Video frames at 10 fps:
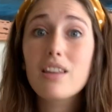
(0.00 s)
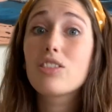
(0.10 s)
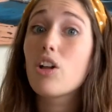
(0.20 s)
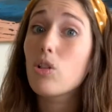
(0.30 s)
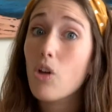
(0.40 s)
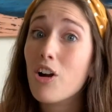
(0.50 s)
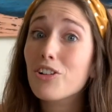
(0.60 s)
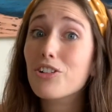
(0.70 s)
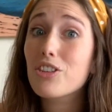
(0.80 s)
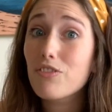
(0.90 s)
the
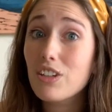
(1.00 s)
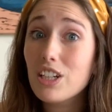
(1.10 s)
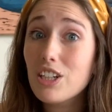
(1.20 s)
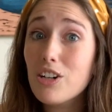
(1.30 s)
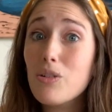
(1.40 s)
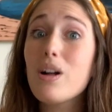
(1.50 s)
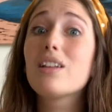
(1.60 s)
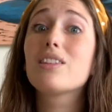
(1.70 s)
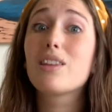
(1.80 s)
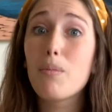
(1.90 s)
longer the video,
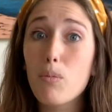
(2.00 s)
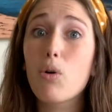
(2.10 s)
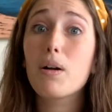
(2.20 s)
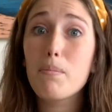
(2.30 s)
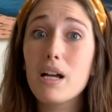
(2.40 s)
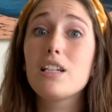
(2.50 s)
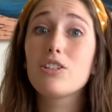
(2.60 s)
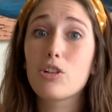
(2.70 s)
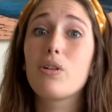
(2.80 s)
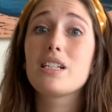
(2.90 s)
the more money
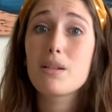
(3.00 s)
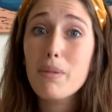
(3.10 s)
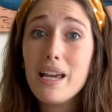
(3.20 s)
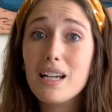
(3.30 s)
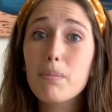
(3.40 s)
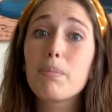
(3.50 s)
you're going to make